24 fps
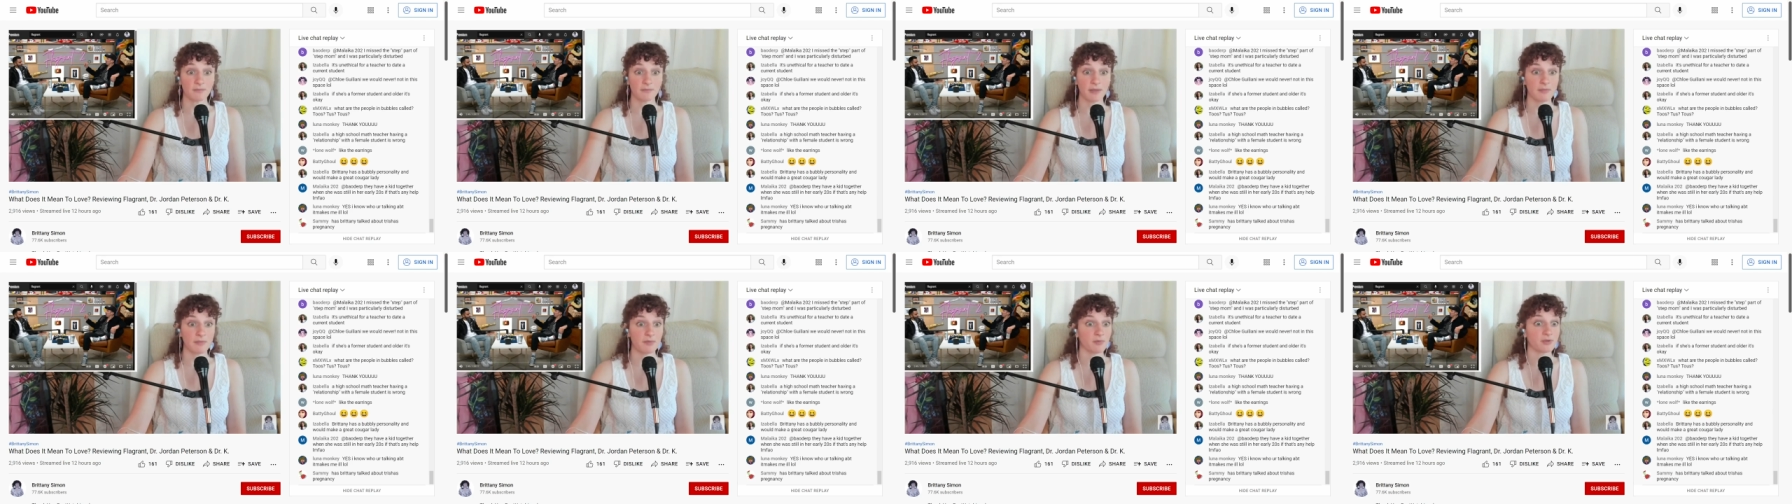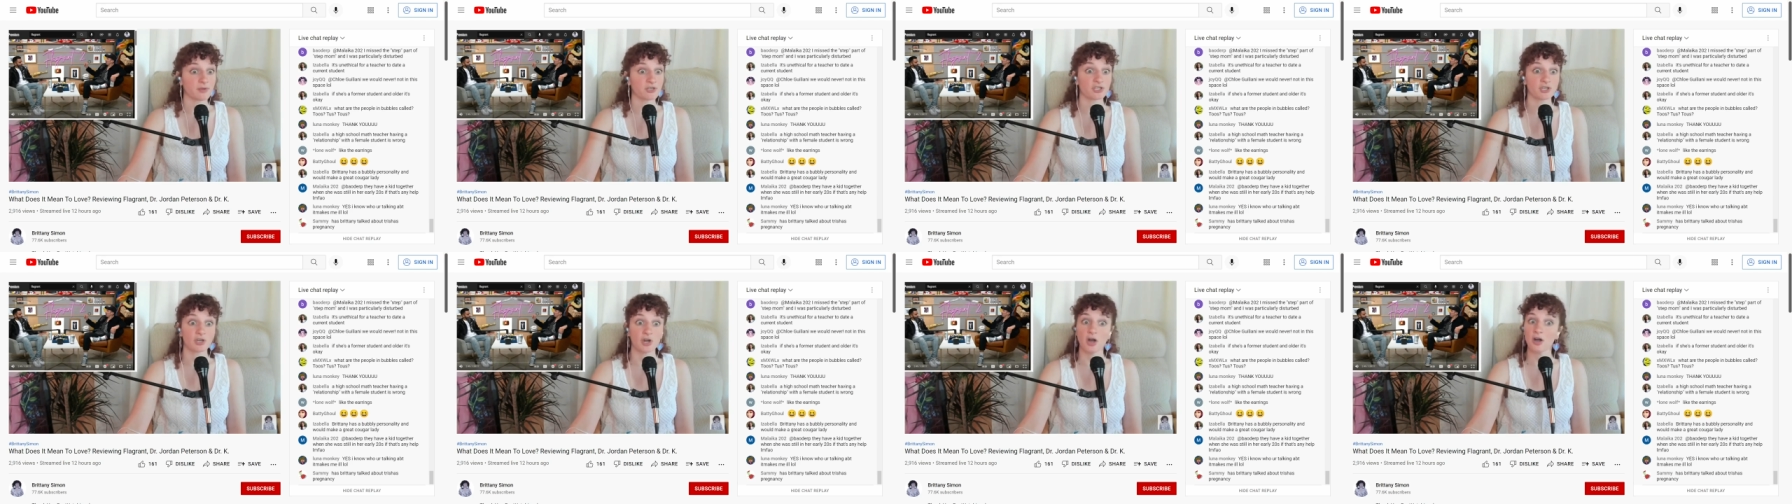Maybe we
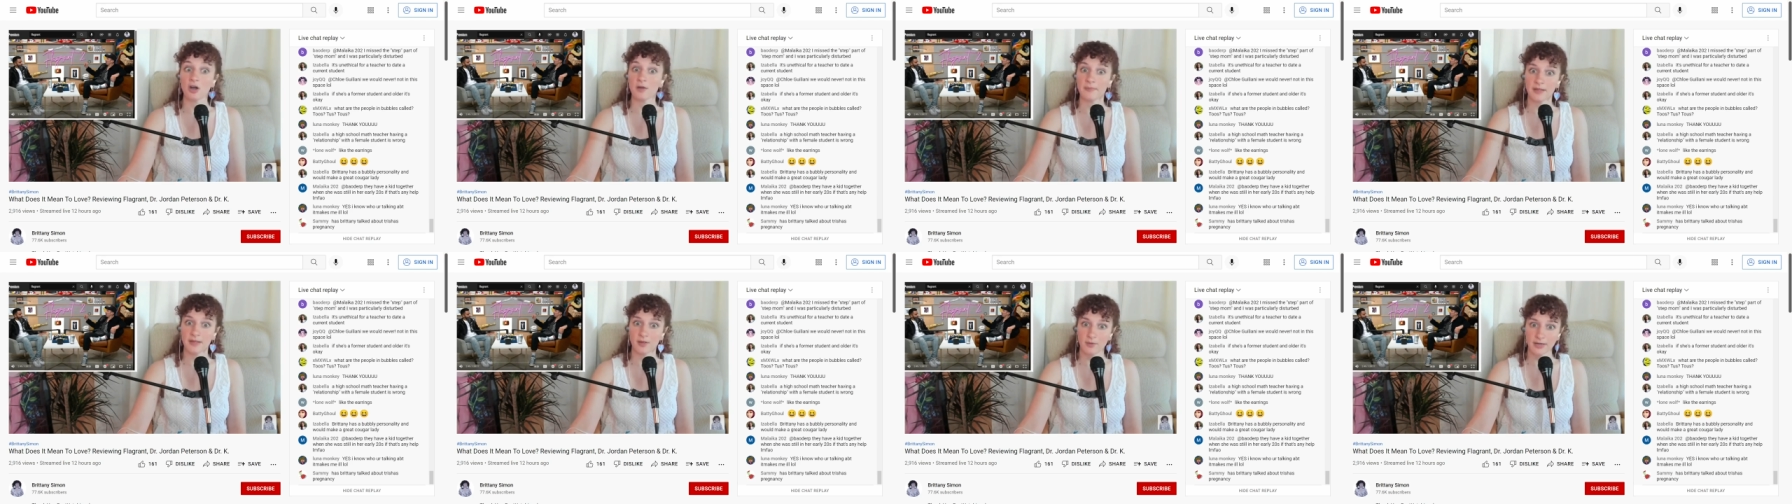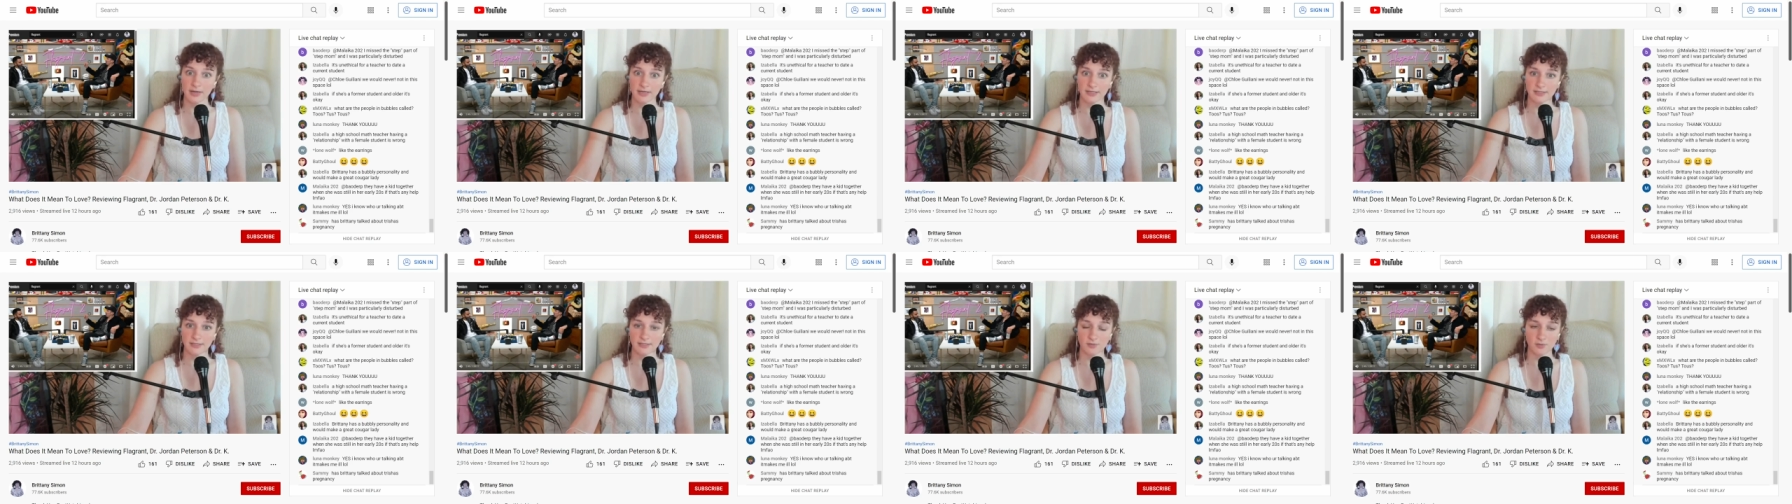should all be
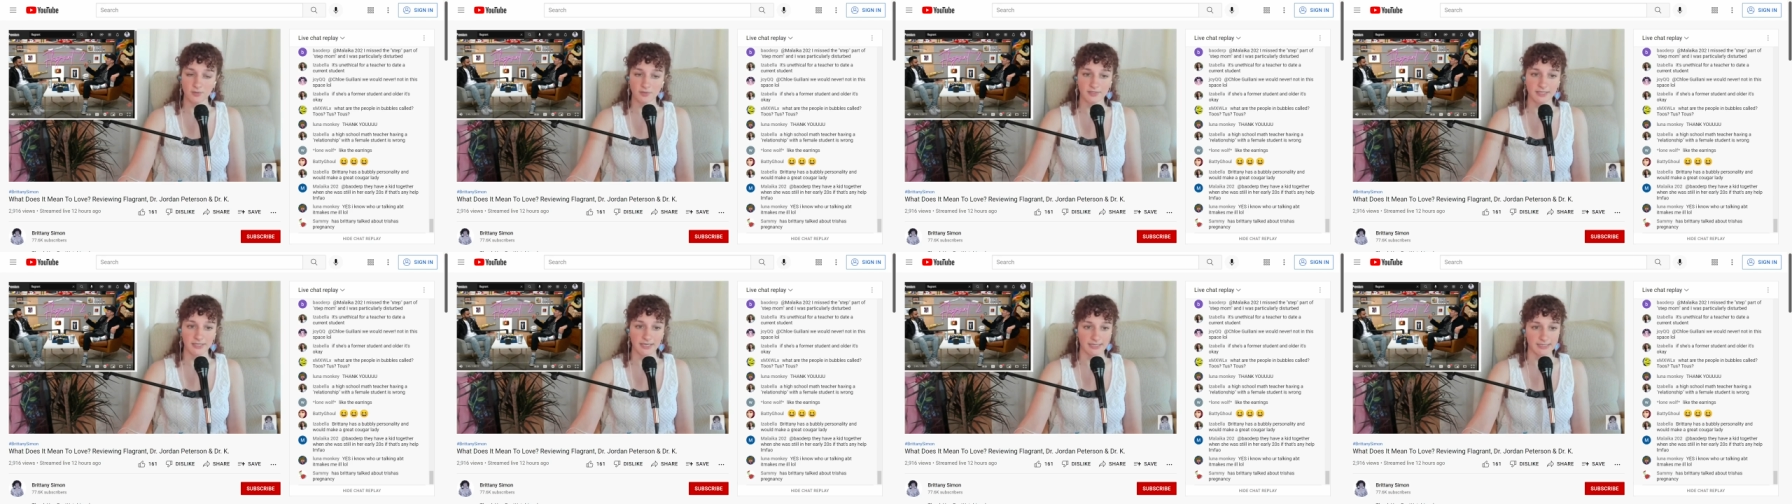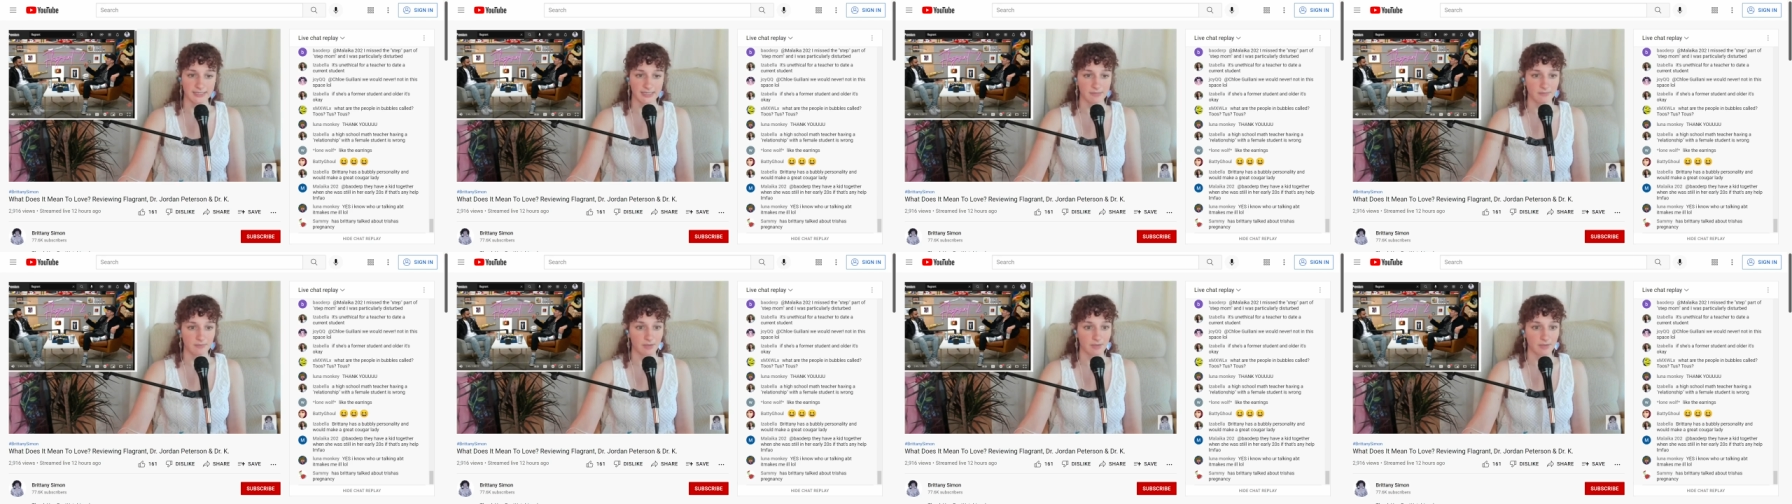going to school sexy.